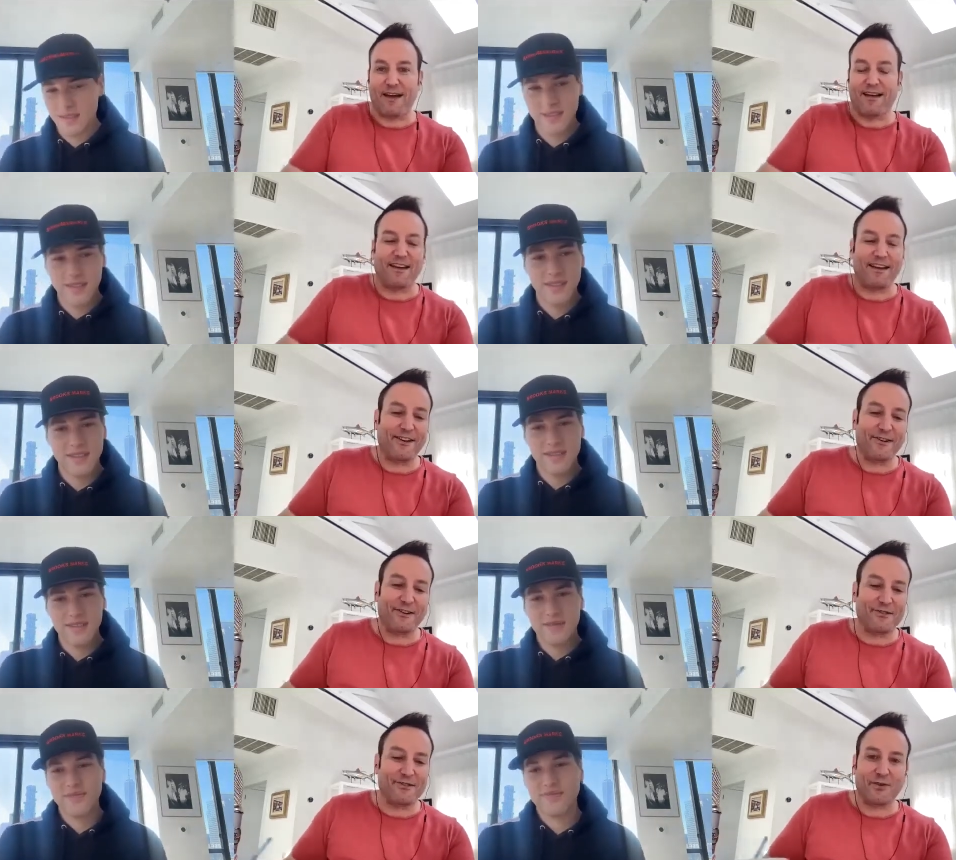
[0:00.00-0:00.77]
Speaker 1: back on
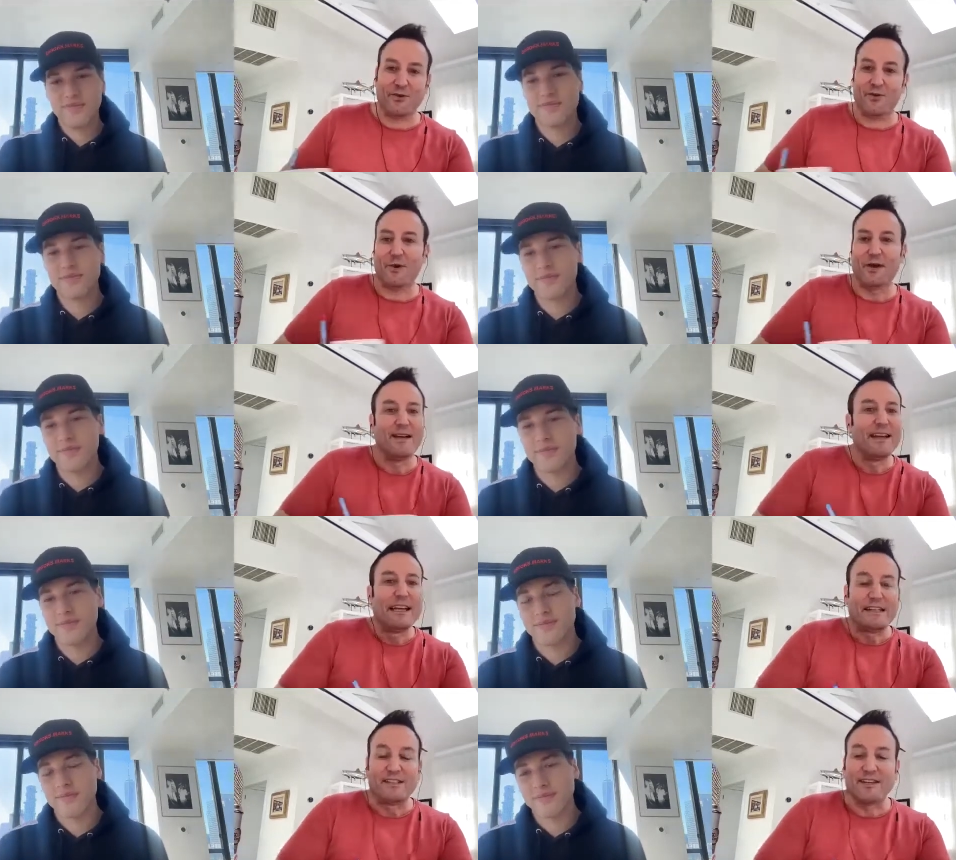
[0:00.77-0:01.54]
here to
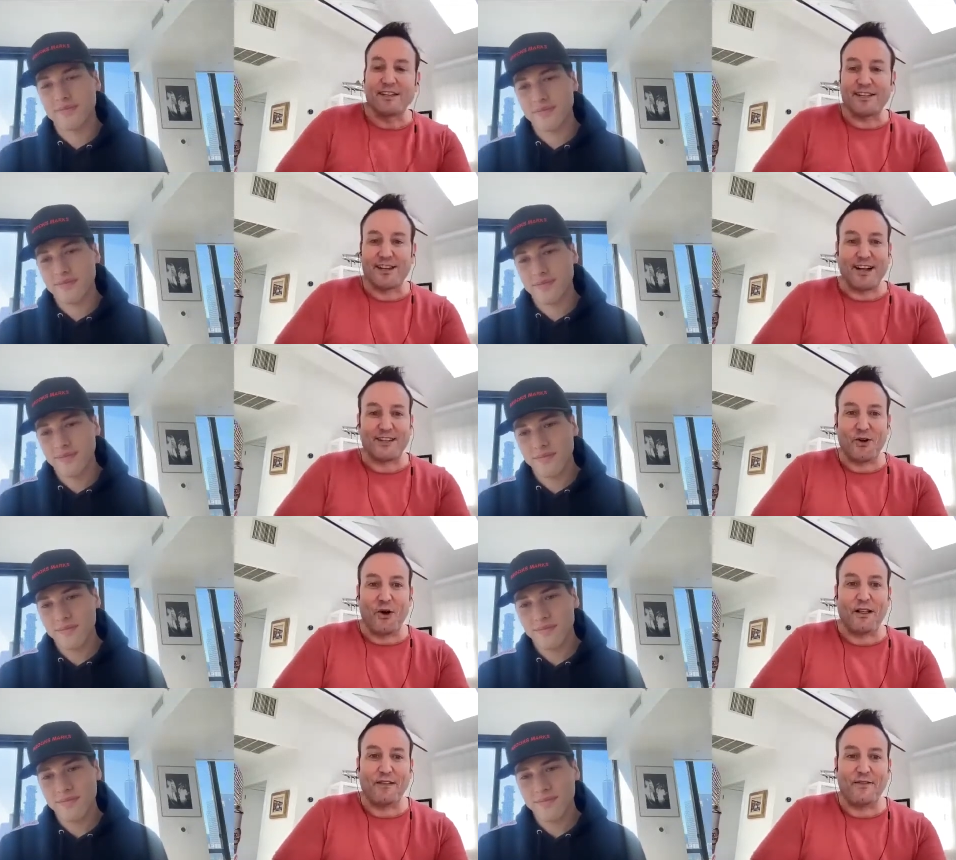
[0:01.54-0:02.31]
discuss
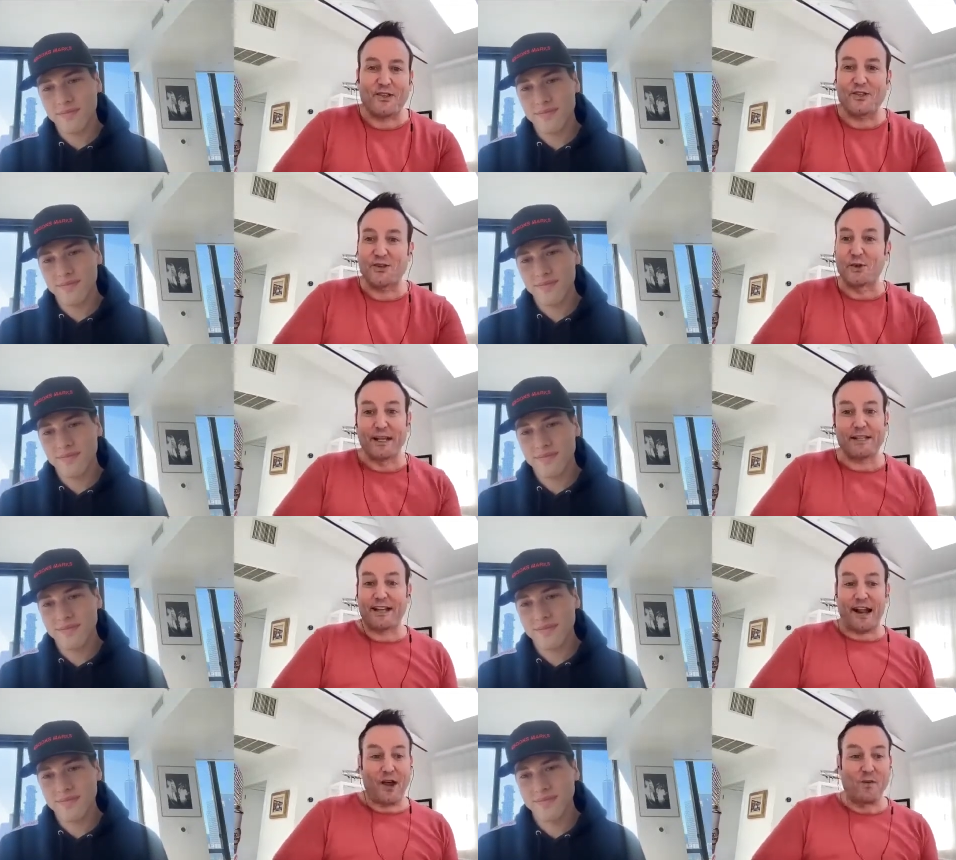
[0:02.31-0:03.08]
all of this. So
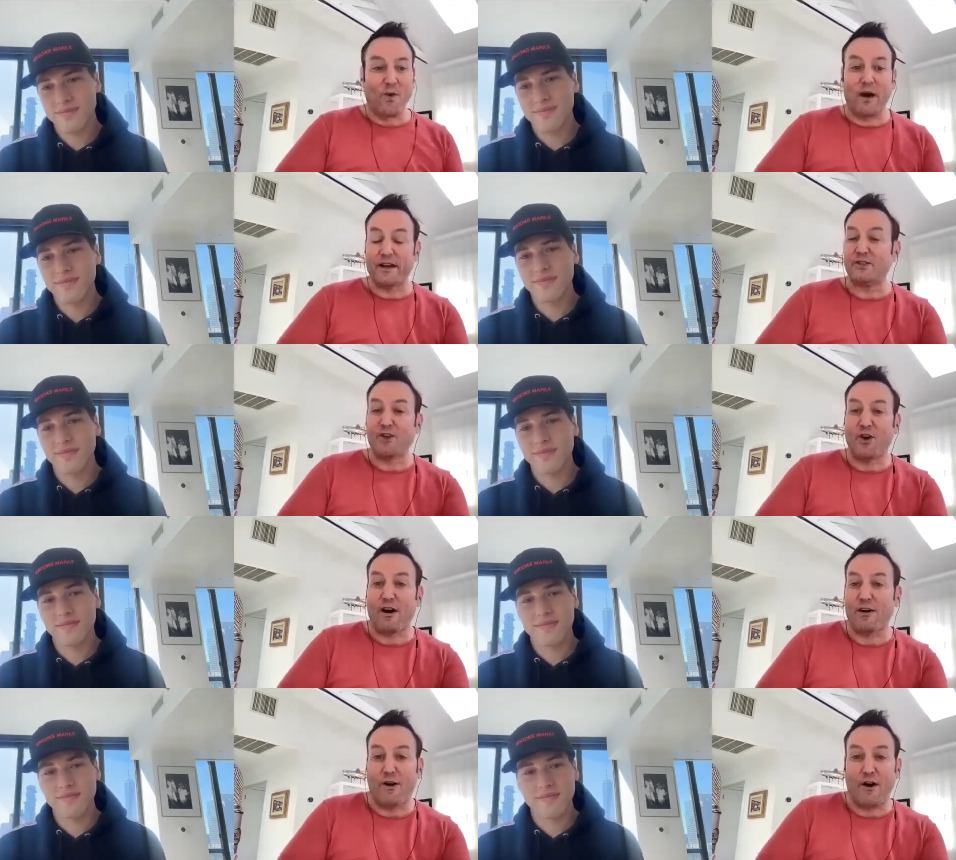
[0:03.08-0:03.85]
listen, I want to
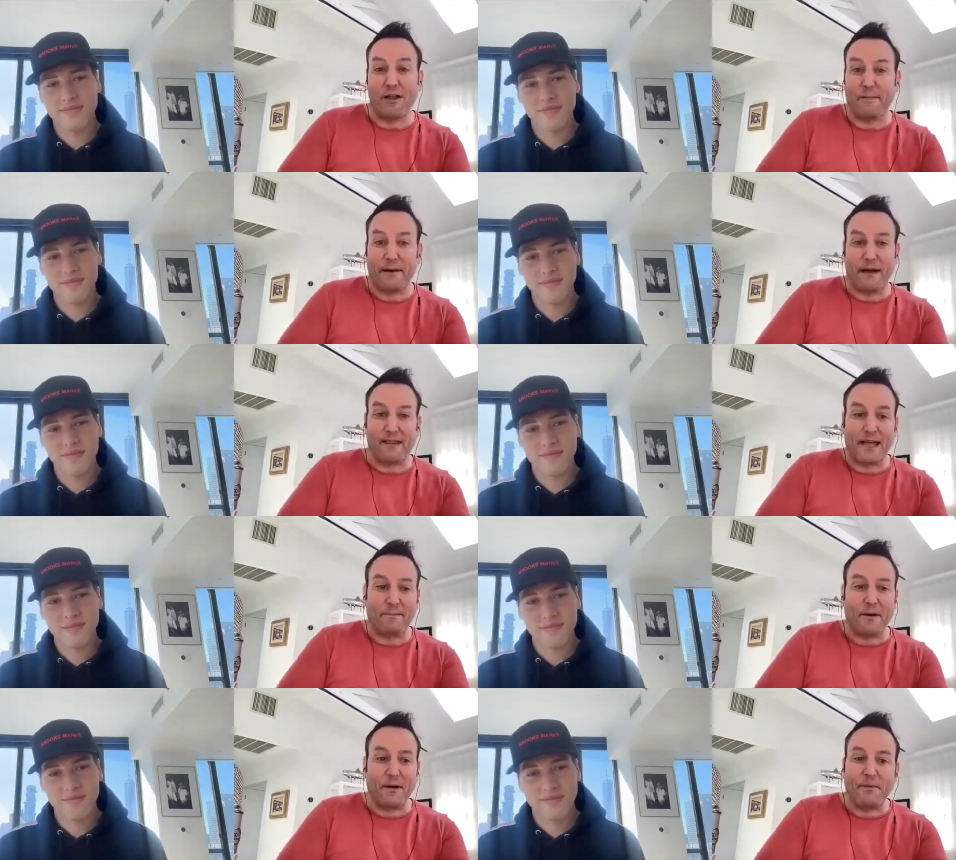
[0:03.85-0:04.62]
talk all about
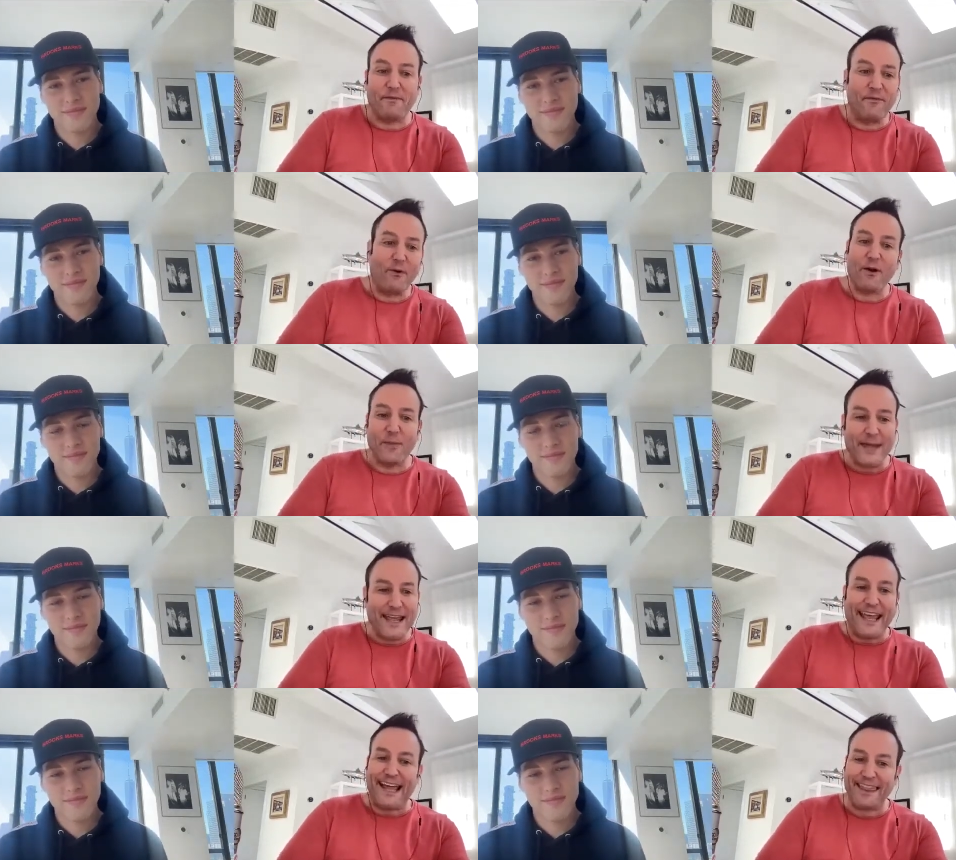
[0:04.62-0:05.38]
that, but before we
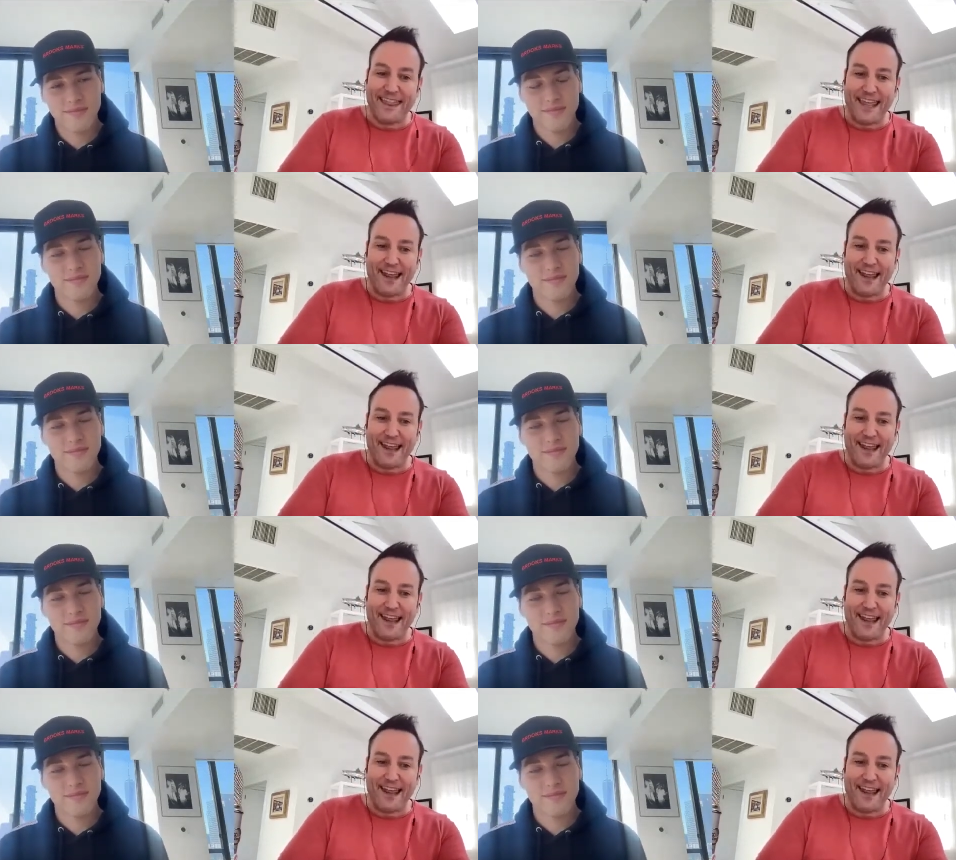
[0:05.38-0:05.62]
get